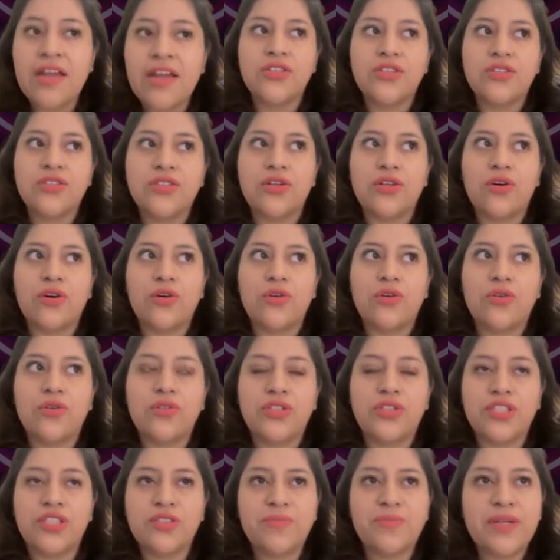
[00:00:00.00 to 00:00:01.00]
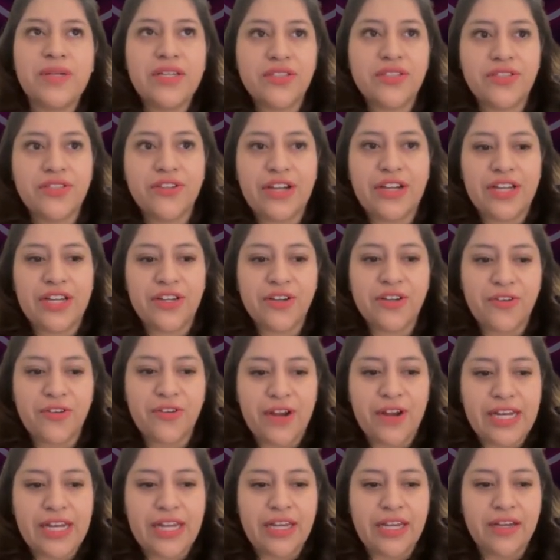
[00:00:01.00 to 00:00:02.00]
So, just because you're
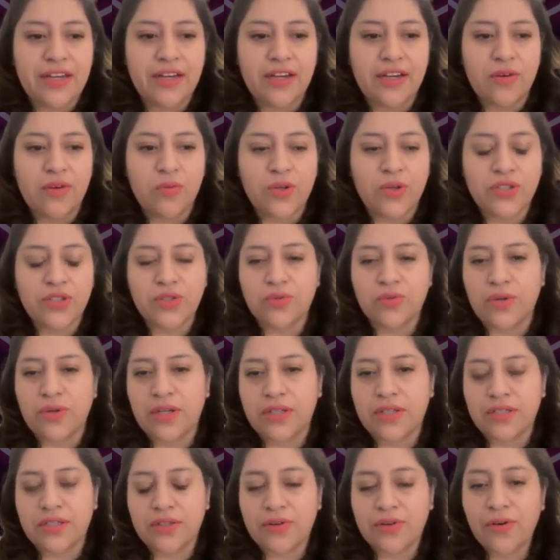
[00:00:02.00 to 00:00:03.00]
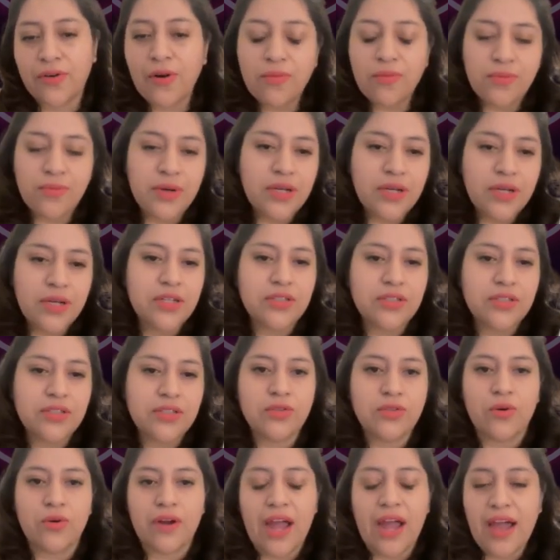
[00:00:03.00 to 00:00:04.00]
integrating one to one Chromebooks or